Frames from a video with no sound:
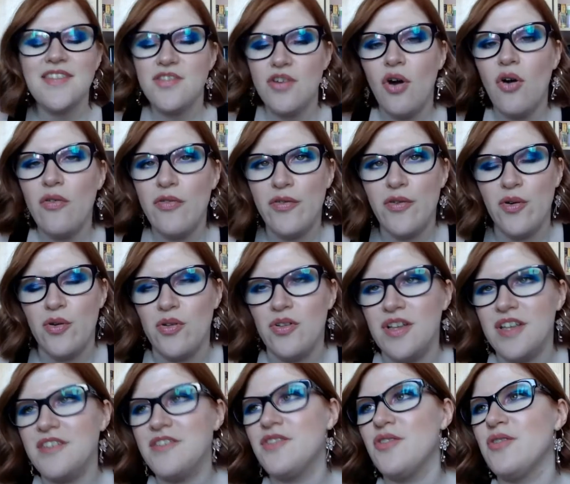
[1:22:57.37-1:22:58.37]
awful.
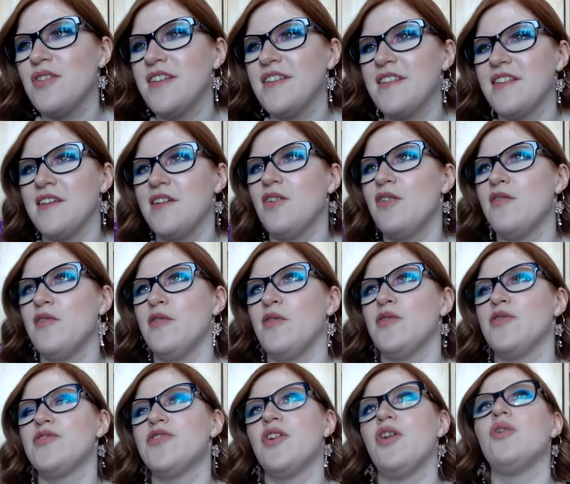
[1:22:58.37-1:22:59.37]
It's honestly
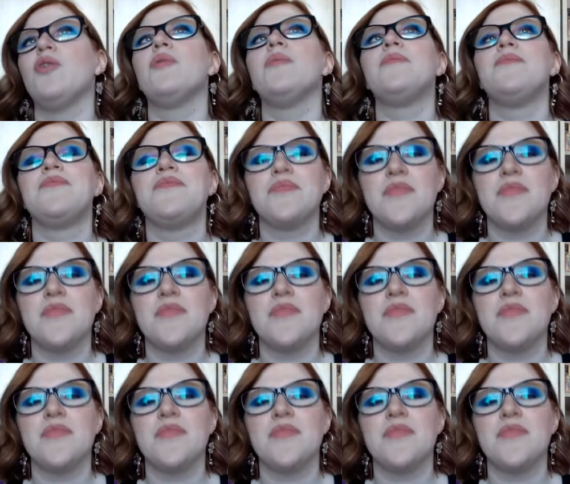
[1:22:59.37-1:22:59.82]
awful. So